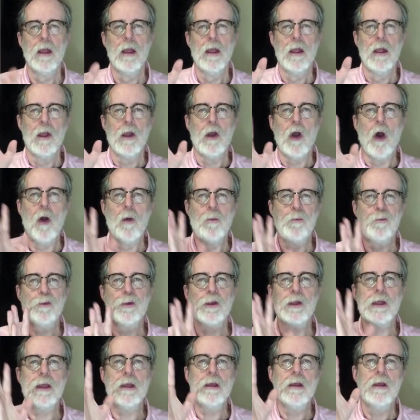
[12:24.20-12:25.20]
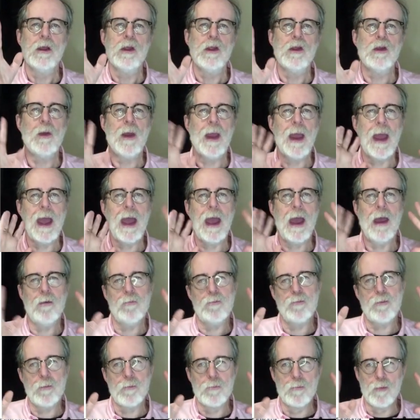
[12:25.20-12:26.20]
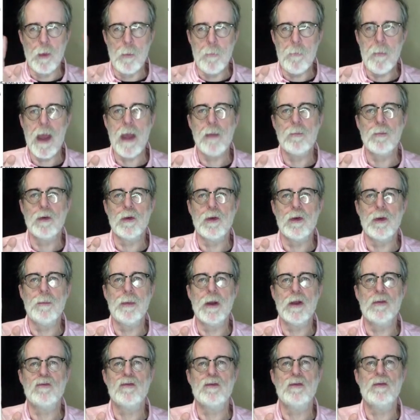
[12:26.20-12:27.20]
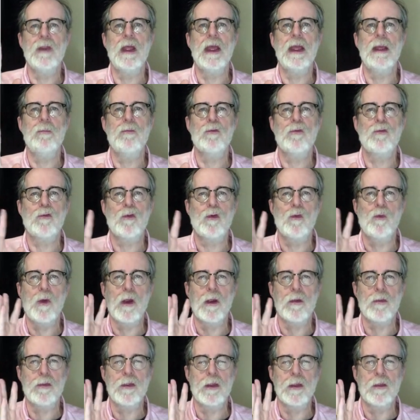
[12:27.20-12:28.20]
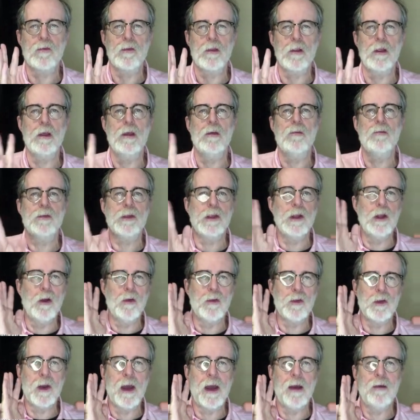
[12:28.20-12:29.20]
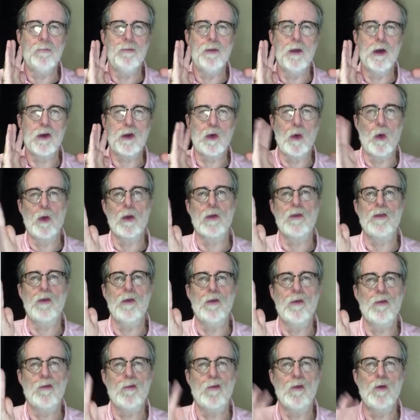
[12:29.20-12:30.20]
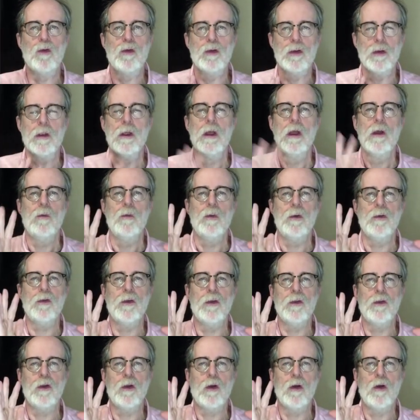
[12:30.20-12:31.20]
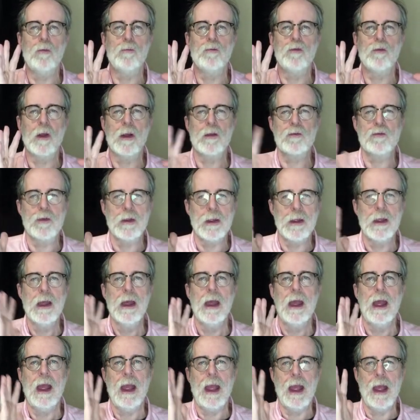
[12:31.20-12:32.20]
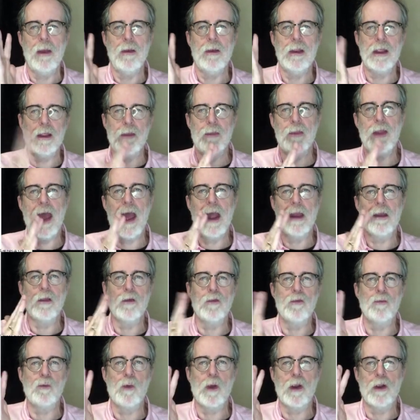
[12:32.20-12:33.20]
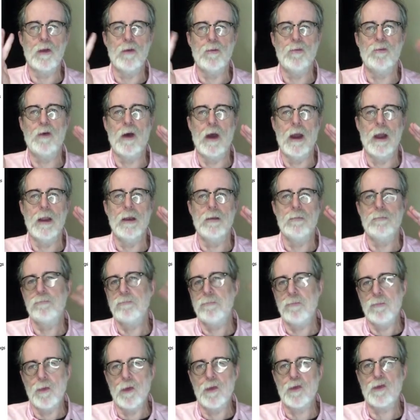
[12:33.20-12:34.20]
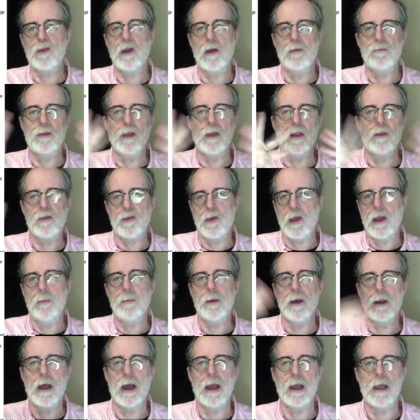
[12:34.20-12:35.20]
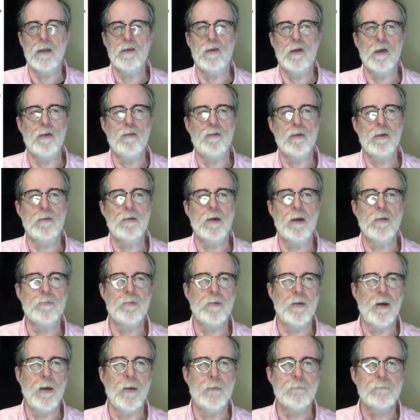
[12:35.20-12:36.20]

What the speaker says: hopefully you have remembered a bunch of names for where things live. You have the courses folder within your home directory, and in that is where you find the stuff that's, say, about IAT355.